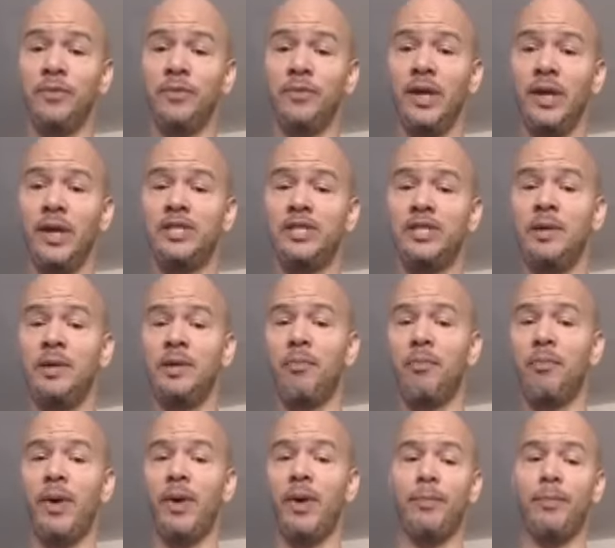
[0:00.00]
It is
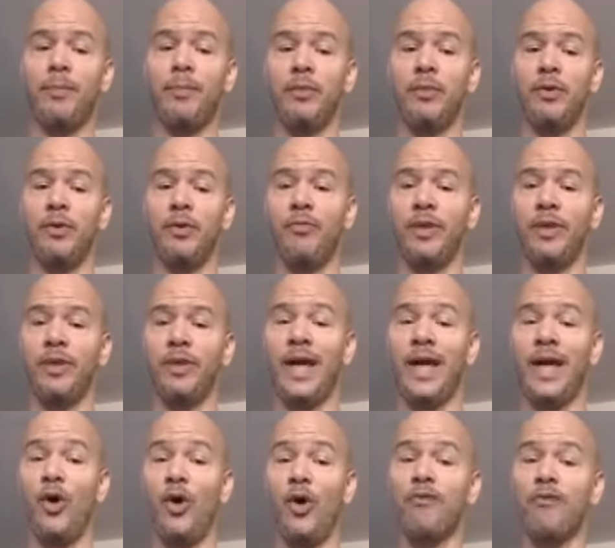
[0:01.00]
improper movement that
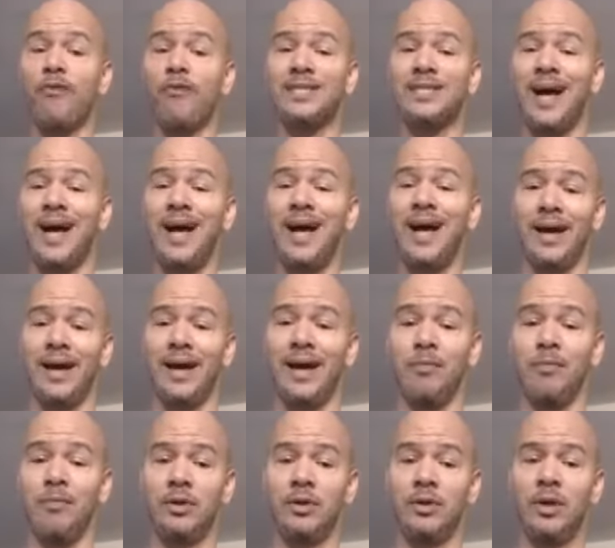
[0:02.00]
over
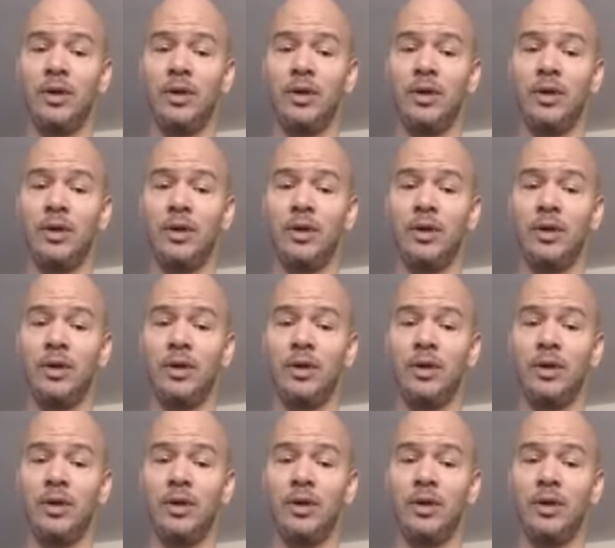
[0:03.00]
time